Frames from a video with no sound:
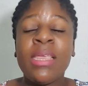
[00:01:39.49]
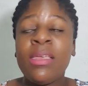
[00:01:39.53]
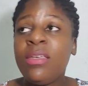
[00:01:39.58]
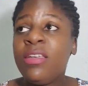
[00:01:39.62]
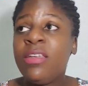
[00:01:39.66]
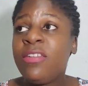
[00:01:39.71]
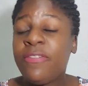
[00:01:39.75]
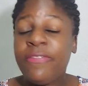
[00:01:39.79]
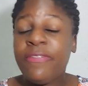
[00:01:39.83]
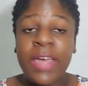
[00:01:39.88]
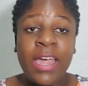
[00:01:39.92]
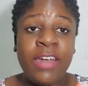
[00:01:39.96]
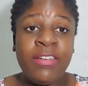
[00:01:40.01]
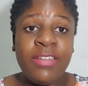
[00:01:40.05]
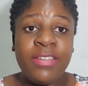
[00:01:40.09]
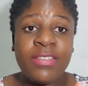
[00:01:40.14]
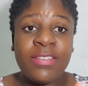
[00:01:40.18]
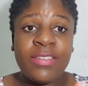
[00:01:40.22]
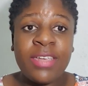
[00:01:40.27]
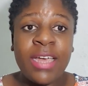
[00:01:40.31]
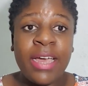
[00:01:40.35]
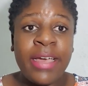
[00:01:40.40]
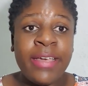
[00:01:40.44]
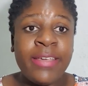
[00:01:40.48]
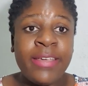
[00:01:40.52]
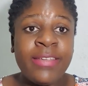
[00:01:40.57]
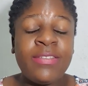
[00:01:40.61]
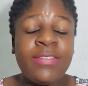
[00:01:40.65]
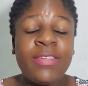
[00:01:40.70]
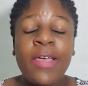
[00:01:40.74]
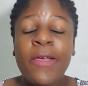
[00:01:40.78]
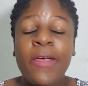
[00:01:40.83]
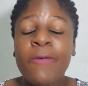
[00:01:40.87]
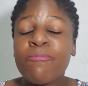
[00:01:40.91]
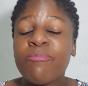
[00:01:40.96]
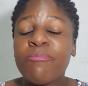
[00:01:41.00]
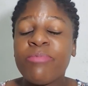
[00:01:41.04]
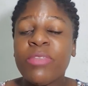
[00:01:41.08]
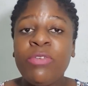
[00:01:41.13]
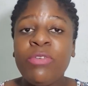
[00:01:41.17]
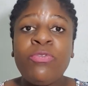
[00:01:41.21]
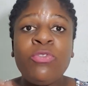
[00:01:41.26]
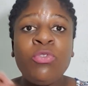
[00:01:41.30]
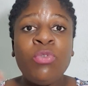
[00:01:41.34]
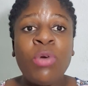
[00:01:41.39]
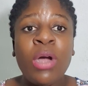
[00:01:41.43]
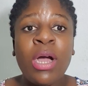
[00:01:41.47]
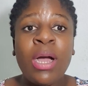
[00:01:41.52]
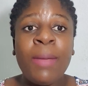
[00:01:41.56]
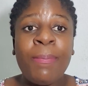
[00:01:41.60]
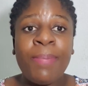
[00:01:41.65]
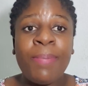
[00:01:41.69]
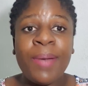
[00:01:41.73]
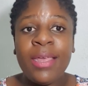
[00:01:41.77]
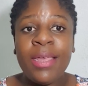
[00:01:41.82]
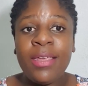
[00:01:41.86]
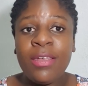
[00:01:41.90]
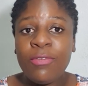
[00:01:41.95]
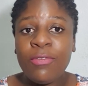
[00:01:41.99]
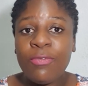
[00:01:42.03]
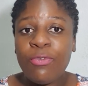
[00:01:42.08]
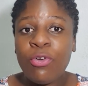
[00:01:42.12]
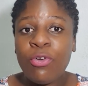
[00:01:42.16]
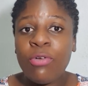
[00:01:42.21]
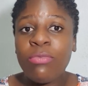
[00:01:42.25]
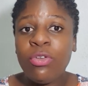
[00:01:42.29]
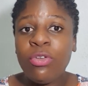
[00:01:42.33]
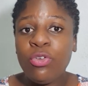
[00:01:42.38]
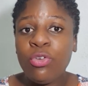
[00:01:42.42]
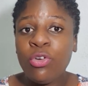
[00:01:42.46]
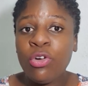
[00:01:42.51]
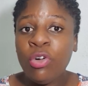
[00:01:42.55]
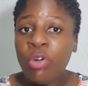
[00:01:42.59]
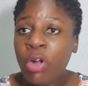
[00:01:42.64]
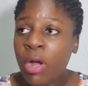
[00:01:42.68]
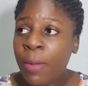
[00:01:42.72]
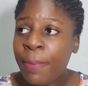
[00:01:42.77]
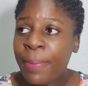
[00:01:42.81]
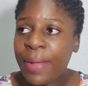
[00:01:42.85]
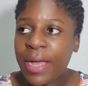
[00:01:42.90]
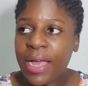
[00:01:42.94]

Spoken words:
It varies, guys. If you are applying from Europe,